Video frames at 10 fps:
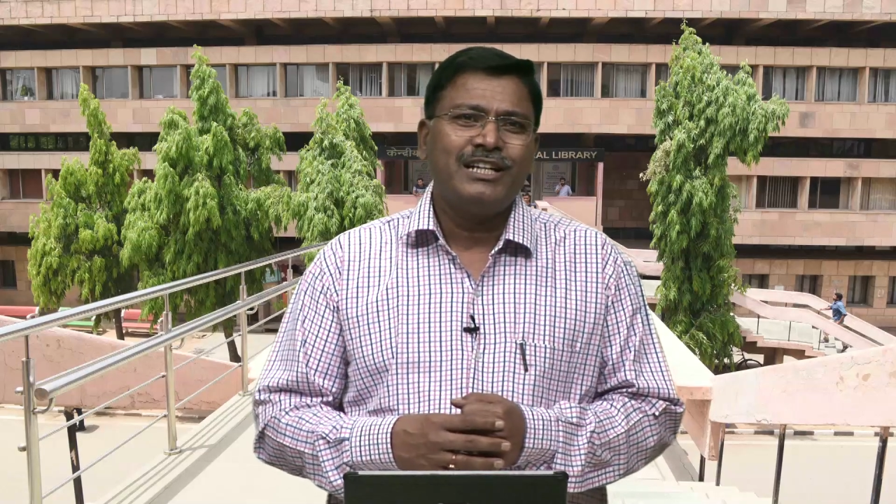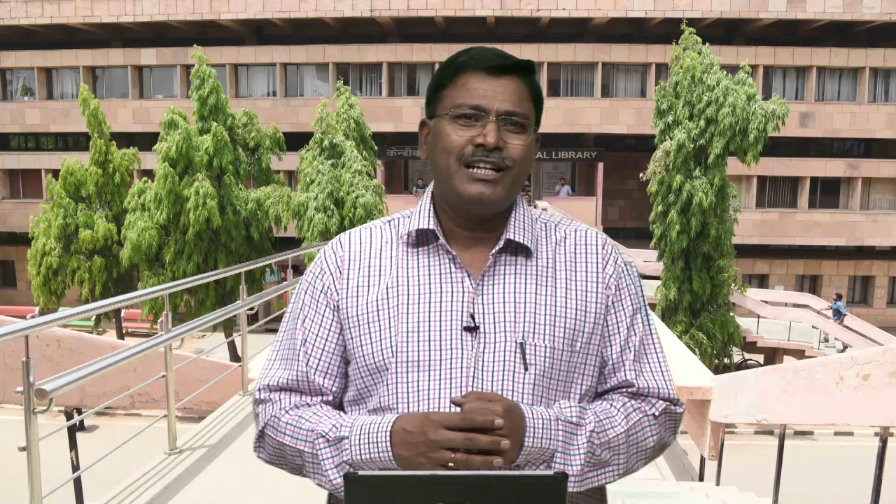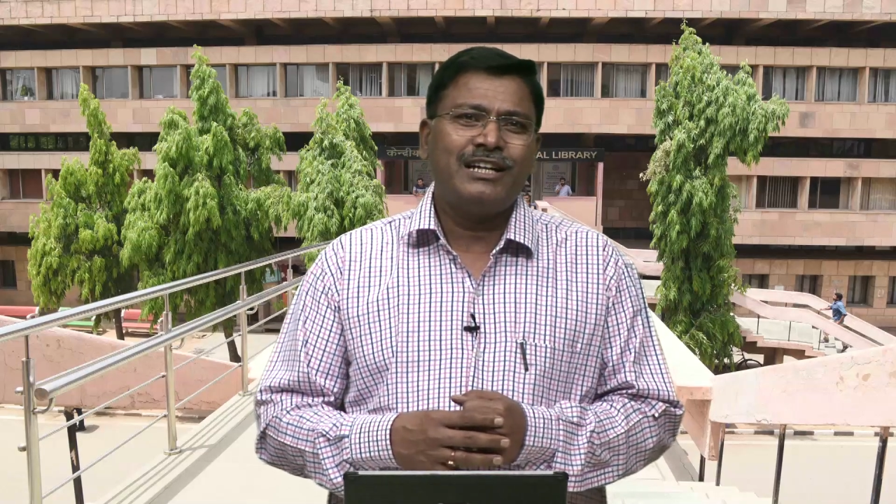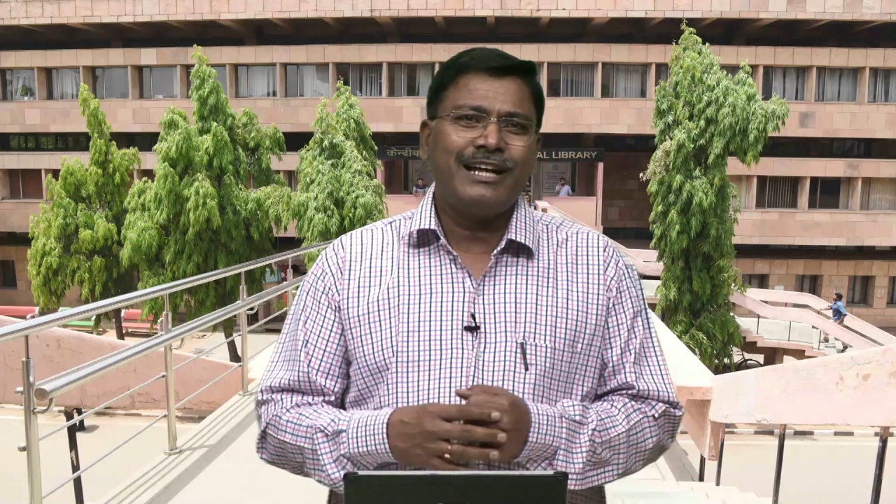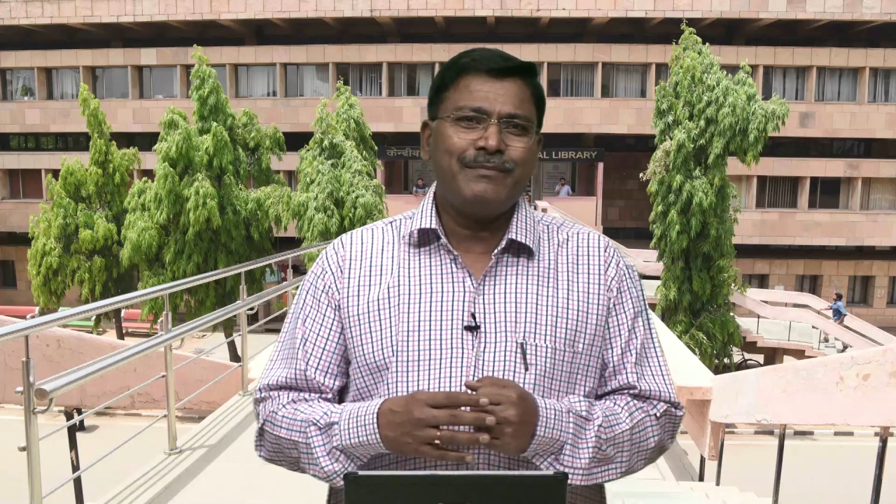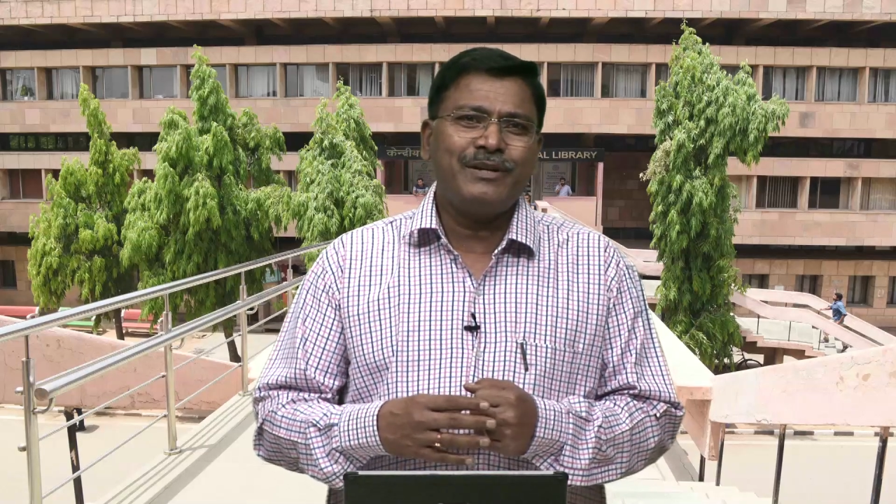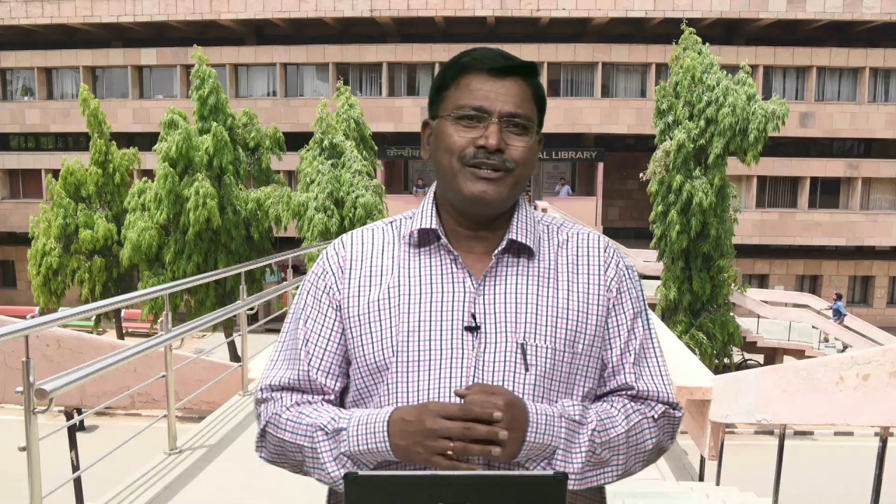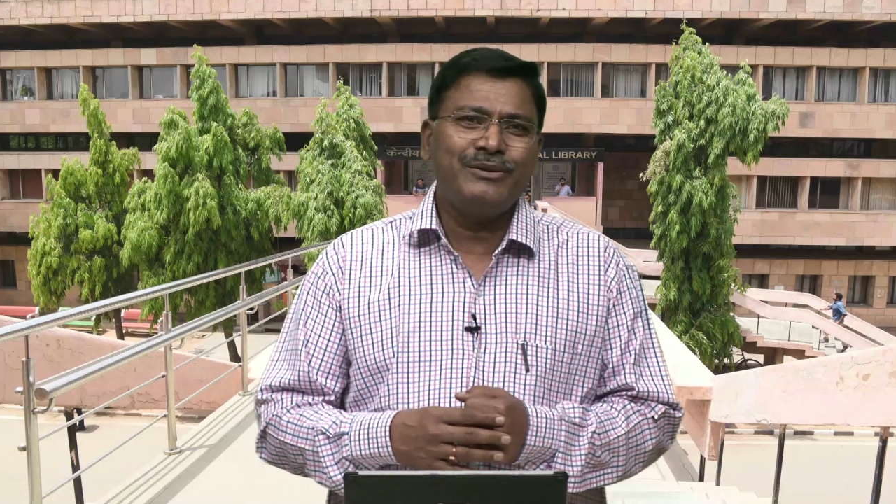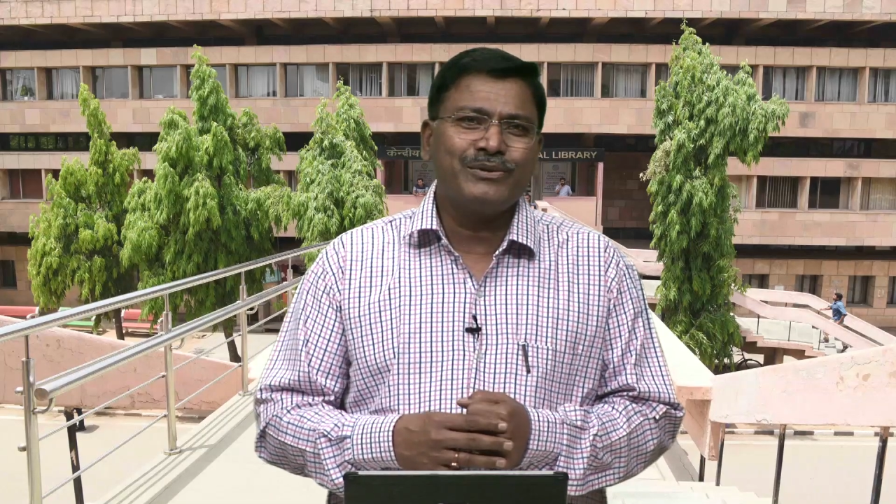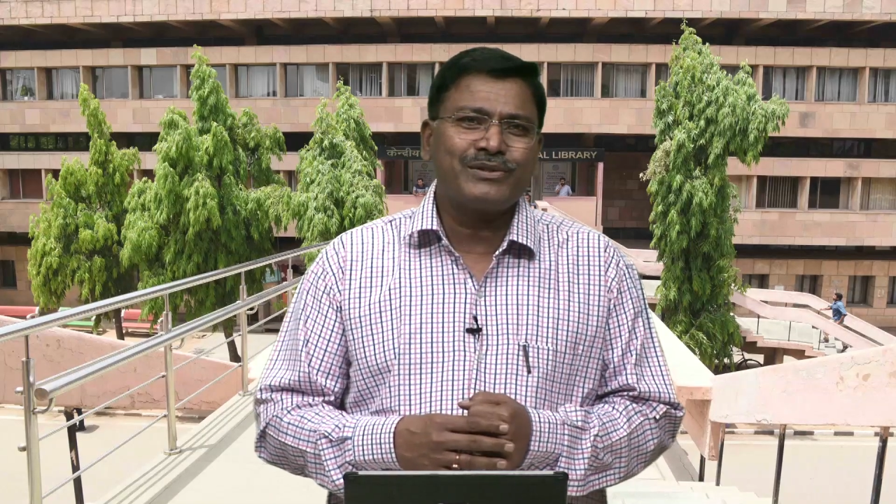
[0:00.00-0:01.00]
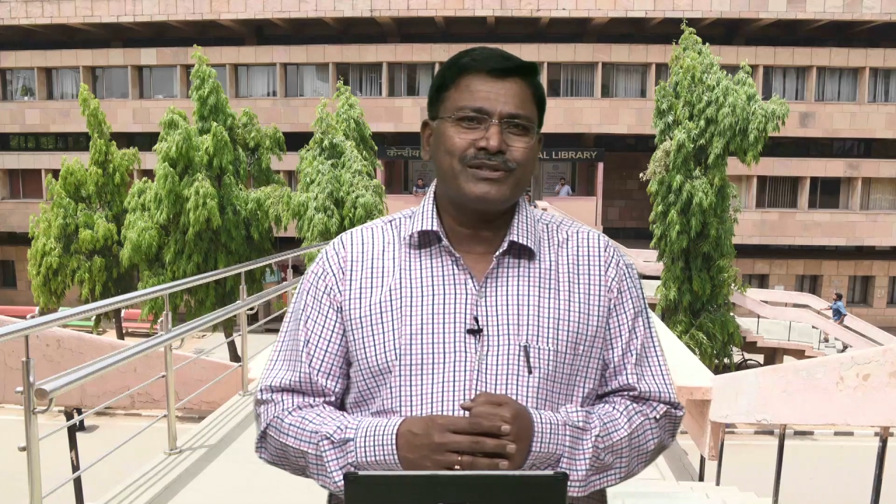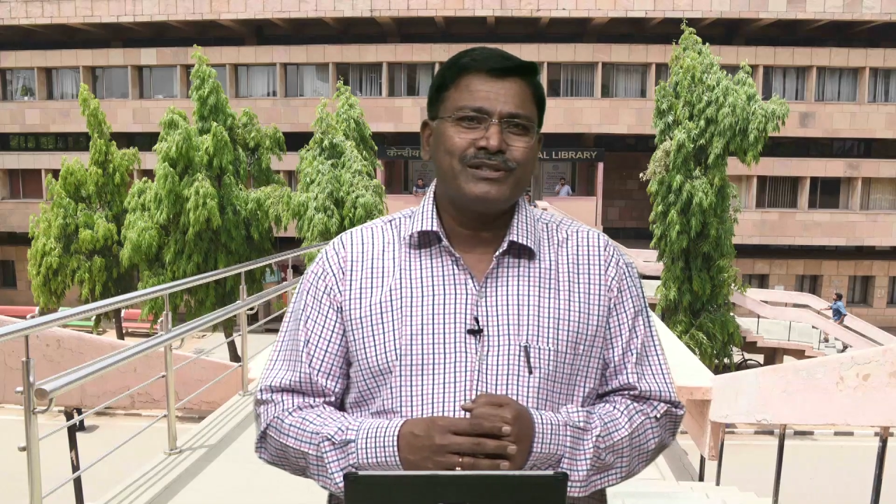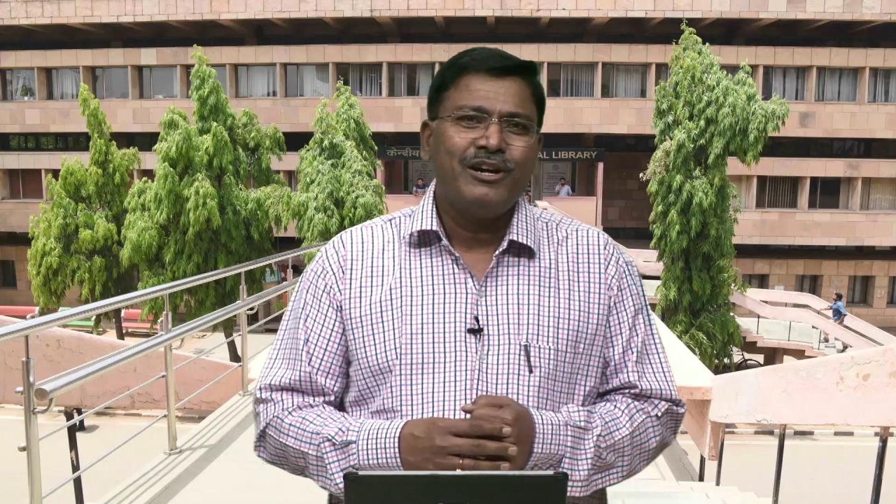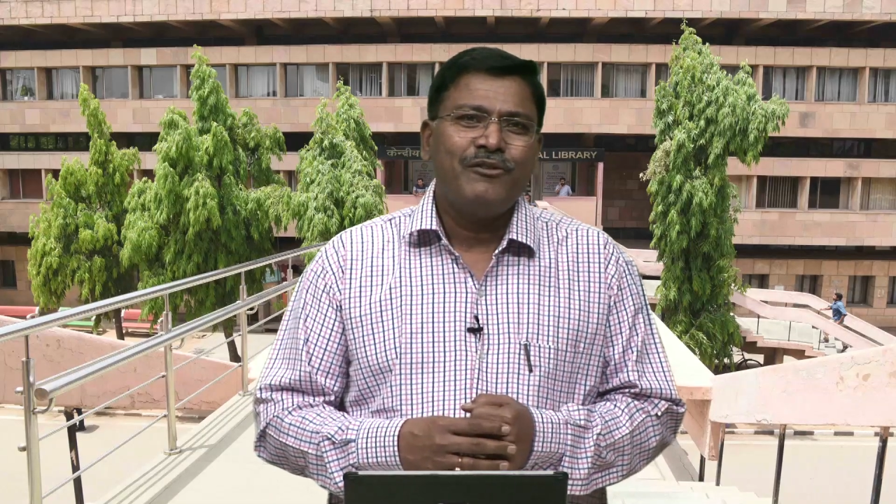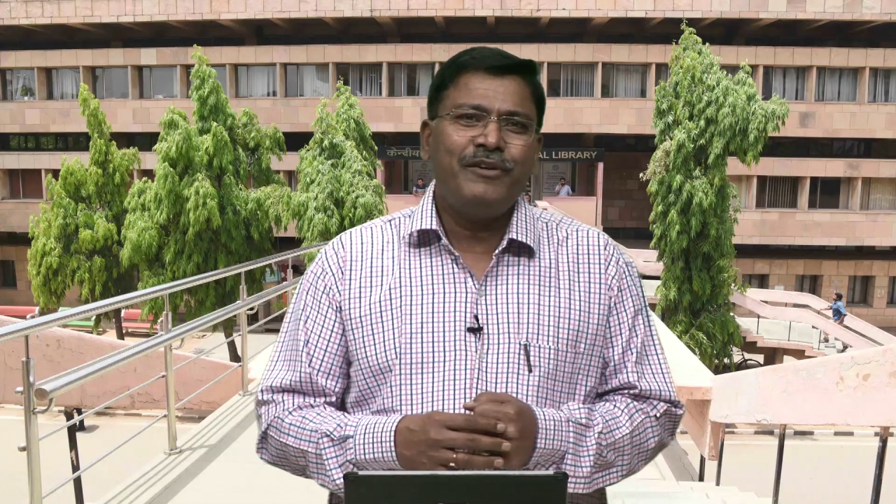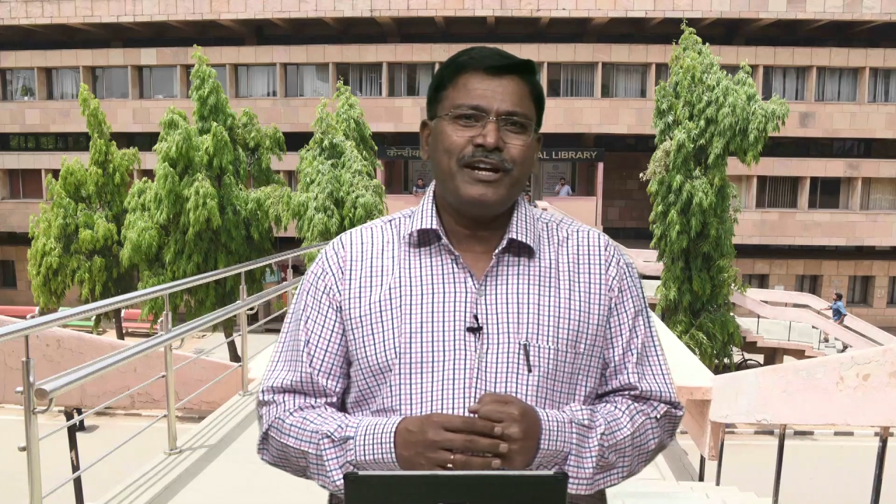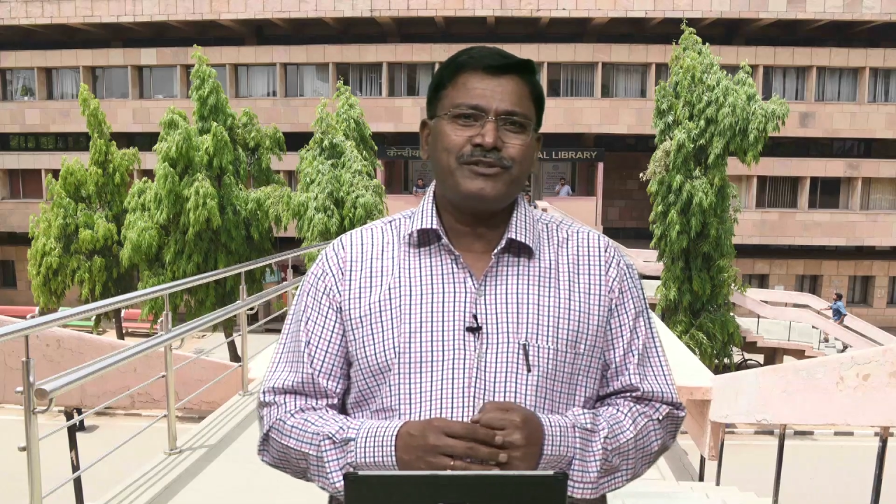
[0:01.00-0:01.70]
library news, ways